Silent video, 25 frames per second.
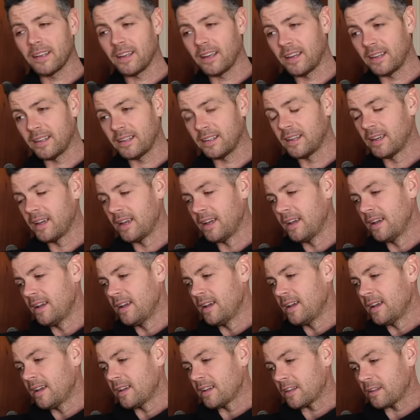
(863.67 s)
And,
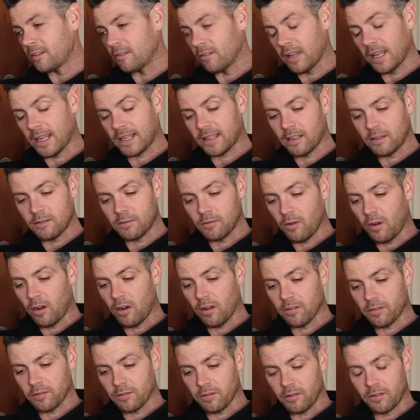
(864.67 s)
you know, like, they do
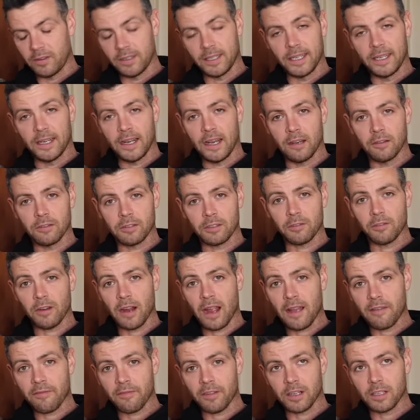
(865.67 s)
all their own in-house
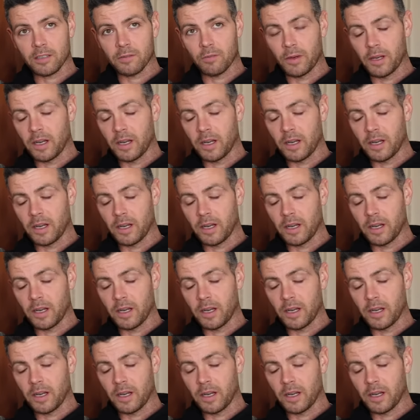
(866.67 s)
graphics.